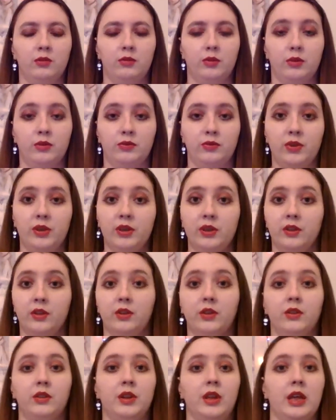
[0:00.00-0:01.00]

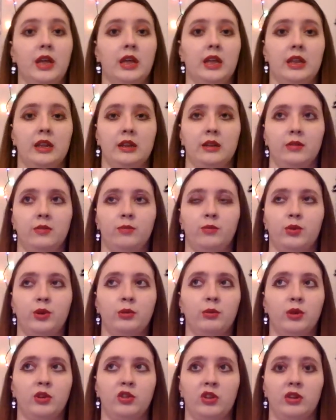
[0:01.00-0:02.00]
revealed and
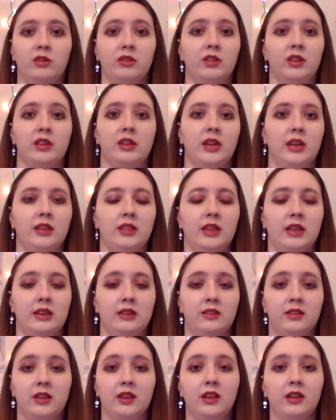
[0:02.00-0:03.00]
pretty much everything that they
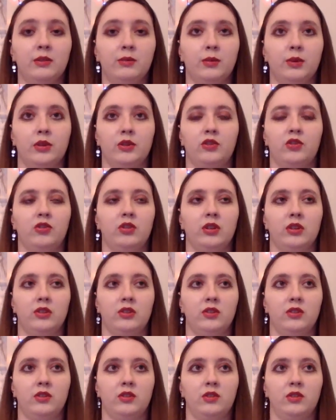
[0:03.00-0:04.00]
did was
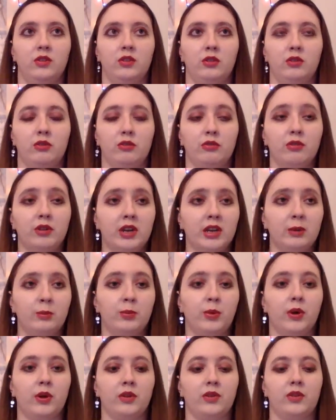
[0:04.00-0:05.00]
just great
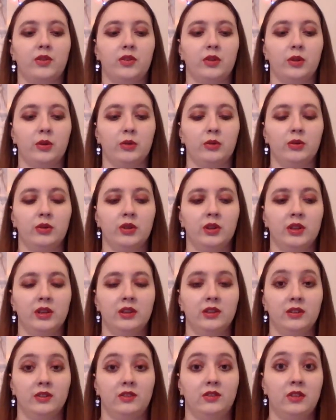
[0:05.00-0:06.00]
but also
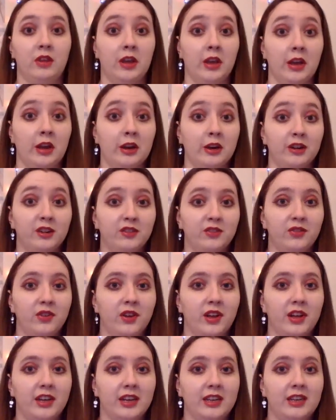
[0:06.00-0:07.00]

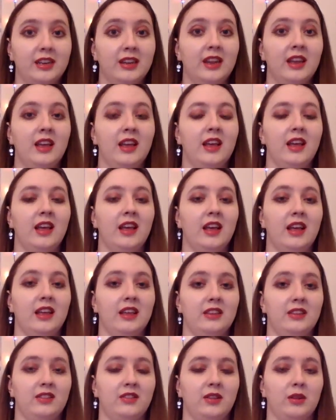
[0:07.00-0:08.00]
terrifying
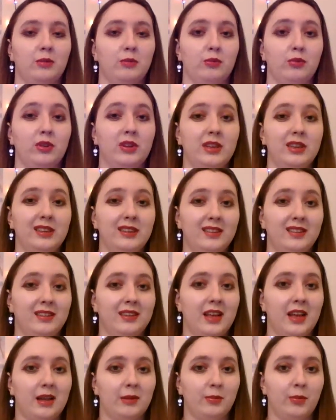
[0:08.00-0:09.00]
and some really
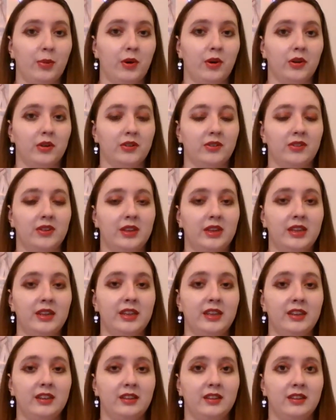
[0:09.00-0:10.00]
sad parts in
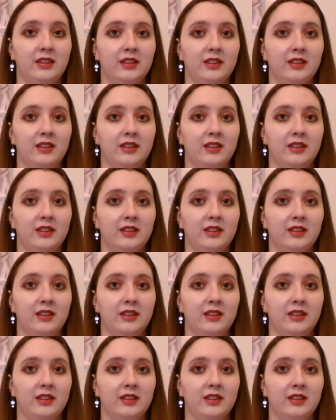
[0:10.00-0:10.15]
it